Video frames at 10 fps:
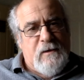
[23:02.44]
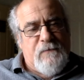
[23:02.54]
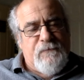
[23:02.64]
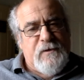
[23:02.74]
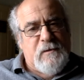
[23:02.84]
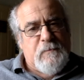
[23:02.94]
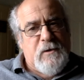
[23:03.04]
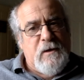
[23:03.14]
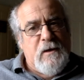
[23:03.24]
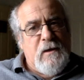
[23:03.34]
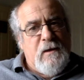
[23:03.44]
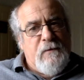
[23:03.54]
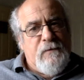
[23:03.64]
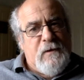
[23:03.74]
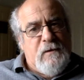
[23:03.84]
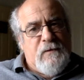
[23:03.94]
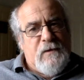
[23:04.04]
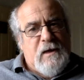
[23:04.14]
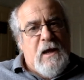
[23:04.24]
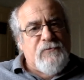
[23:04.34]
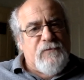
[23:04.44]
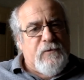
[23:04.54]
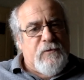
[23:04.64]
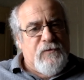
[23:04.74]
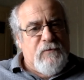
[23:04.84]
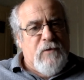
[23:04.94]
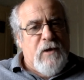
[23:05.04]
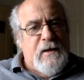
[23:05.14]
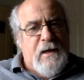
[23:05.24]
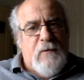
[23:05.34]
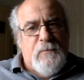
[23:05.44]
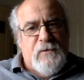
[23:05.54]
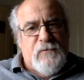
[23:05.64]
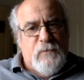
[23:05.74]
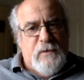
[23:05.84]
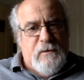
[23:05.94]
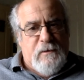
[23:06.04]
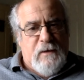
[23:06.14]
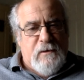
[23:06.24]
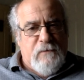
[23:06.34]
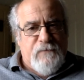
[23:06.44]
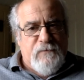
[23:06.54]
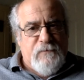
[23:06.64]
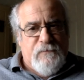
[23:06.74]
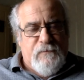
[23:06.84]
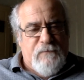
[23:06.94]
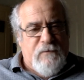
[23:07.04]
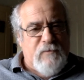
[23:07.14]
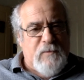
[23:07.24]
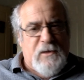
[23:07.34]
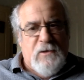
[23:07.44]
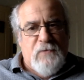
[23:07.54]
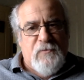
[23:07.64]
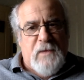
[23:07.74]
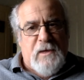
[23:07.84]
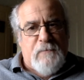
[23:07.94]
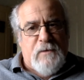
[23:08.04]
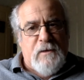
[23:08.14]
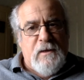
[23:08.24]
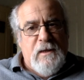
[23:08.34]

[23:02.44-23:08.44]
left field, but the controversy right now between, I don't know if everybody knows about it, but